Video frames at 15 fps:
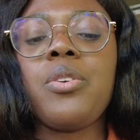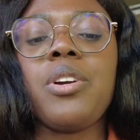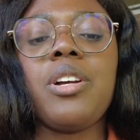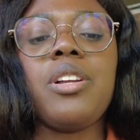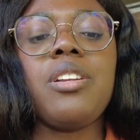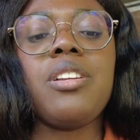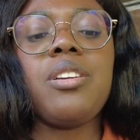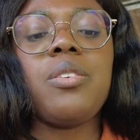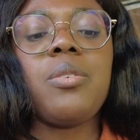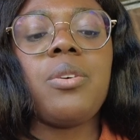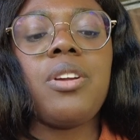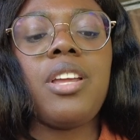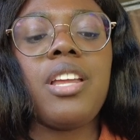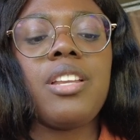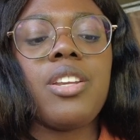
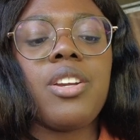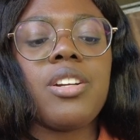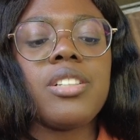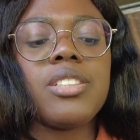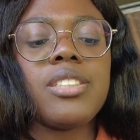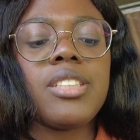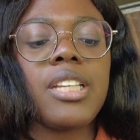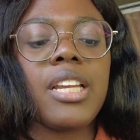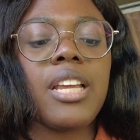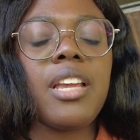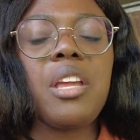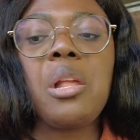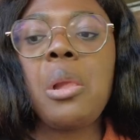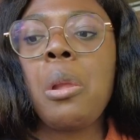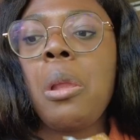Grill in your
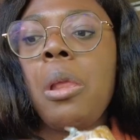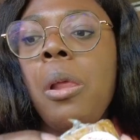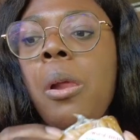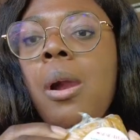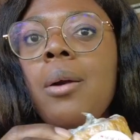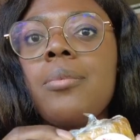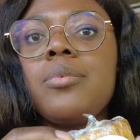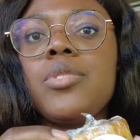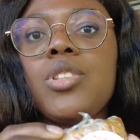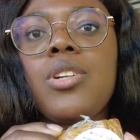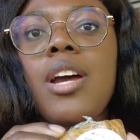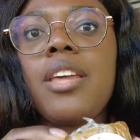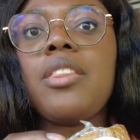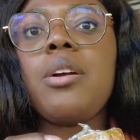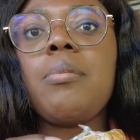city,
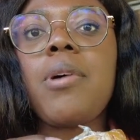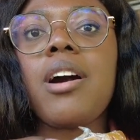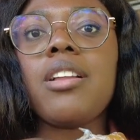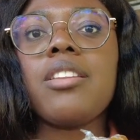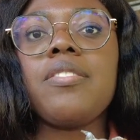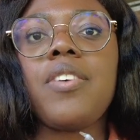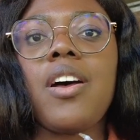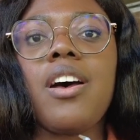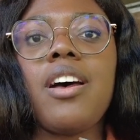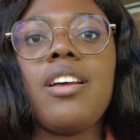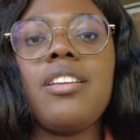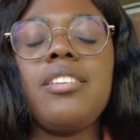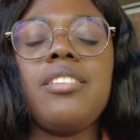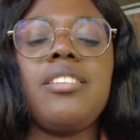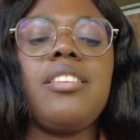try their
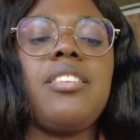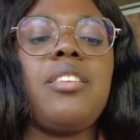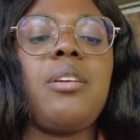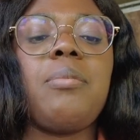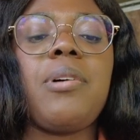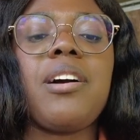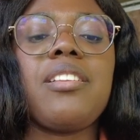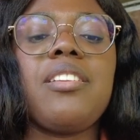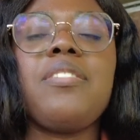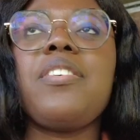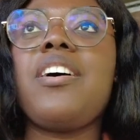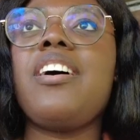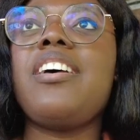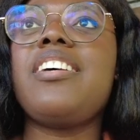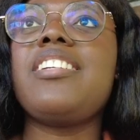baklava. Their
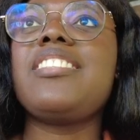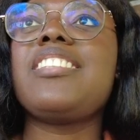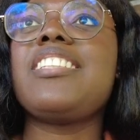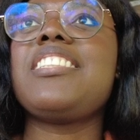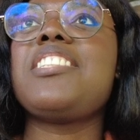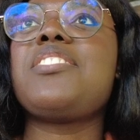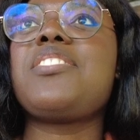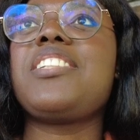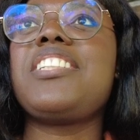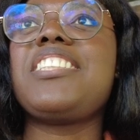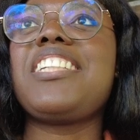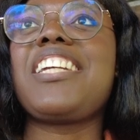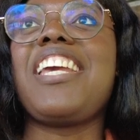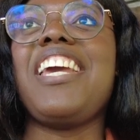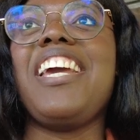baklava is, this is really
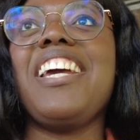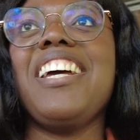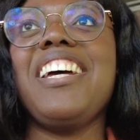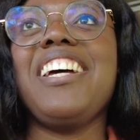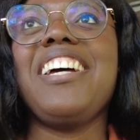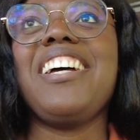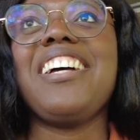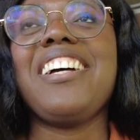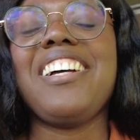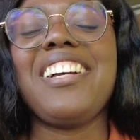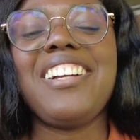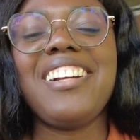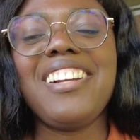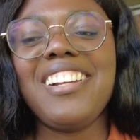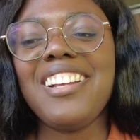sticky. Mm-hmm.